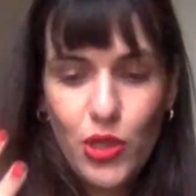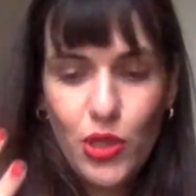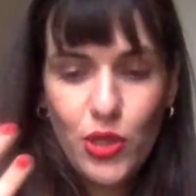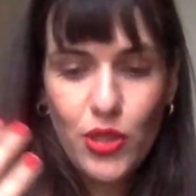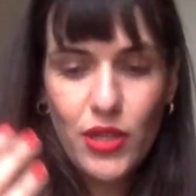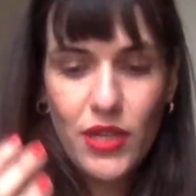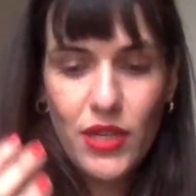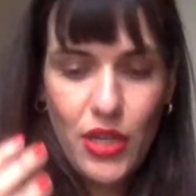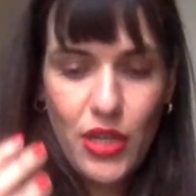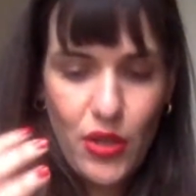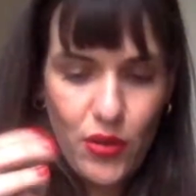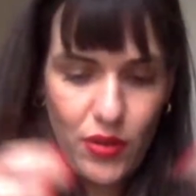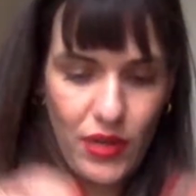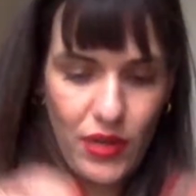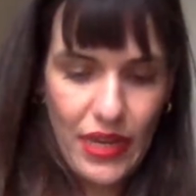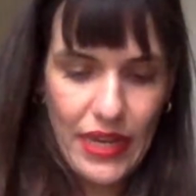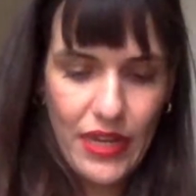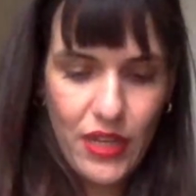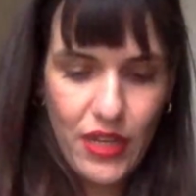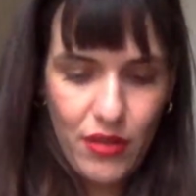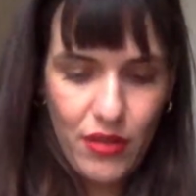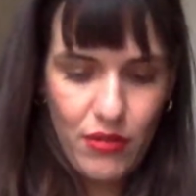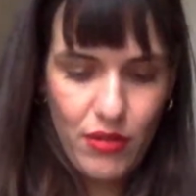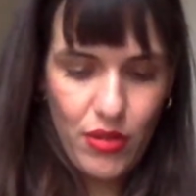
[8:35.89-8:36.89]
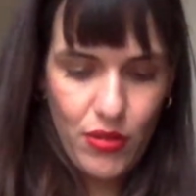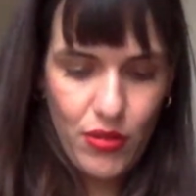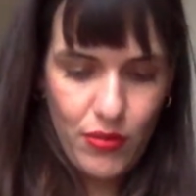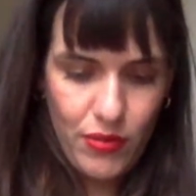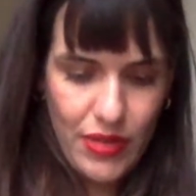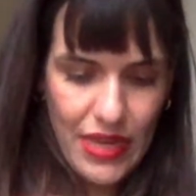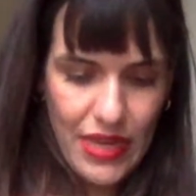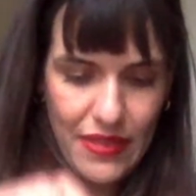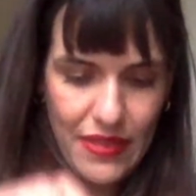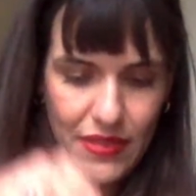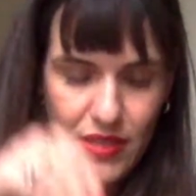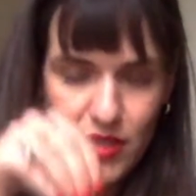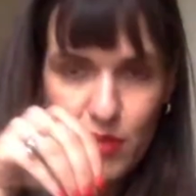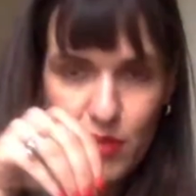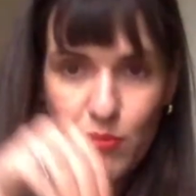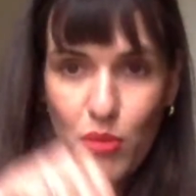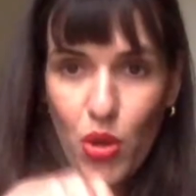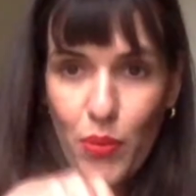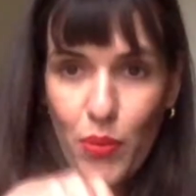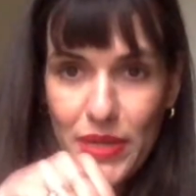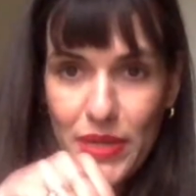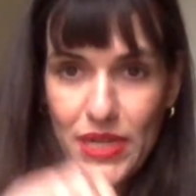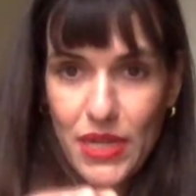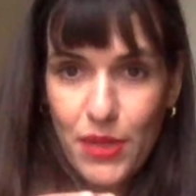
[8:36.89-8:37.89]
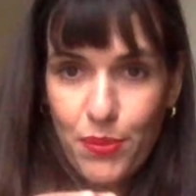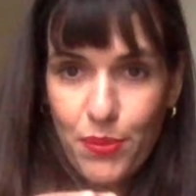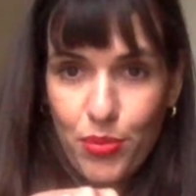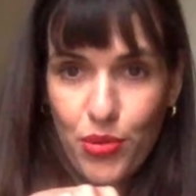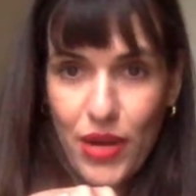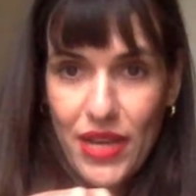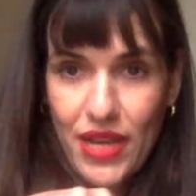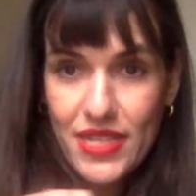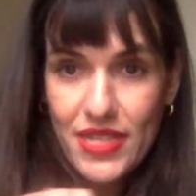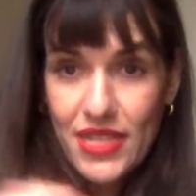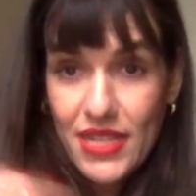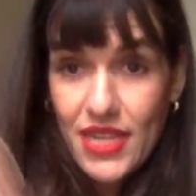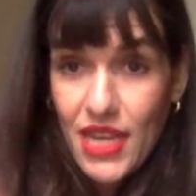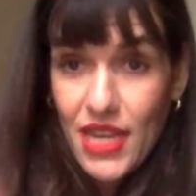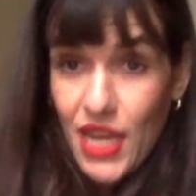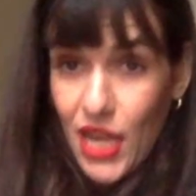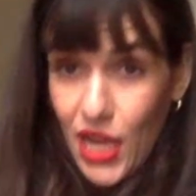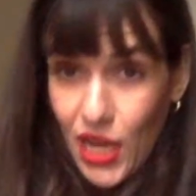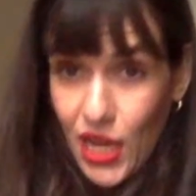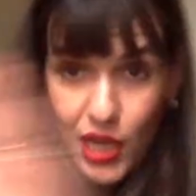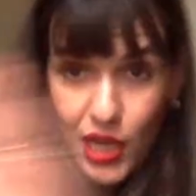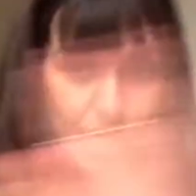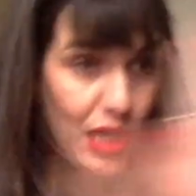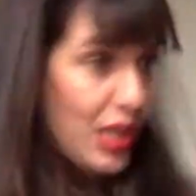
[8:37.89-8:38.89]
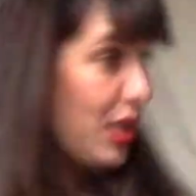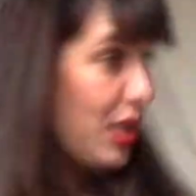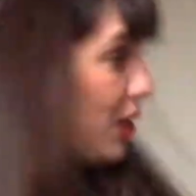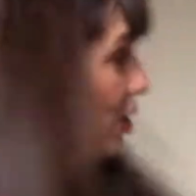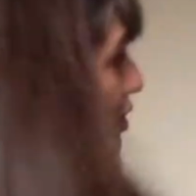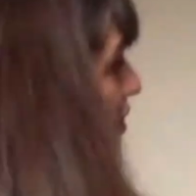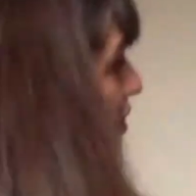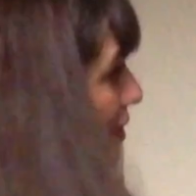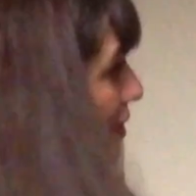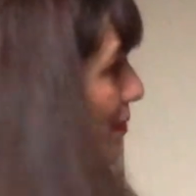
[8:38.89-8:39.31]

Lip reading: Look, you get this moment in the present, look